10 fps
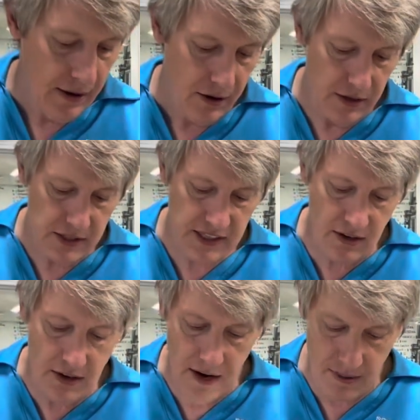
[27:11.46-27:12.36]
or a
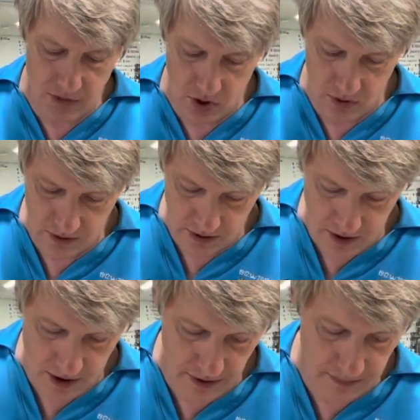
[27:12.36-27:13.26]
Suriname toad, they'll
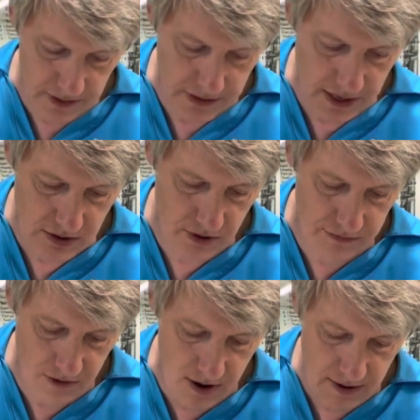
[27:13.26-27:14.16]
call them. That's actually a
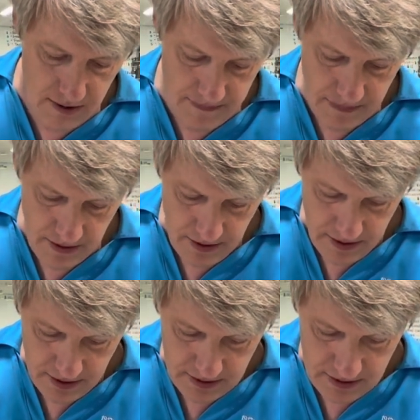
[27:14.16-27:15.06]
frog.
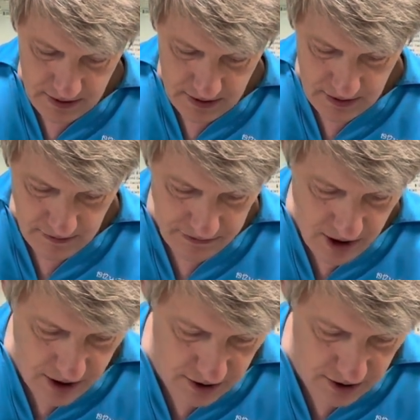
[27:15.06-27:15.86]
Frog or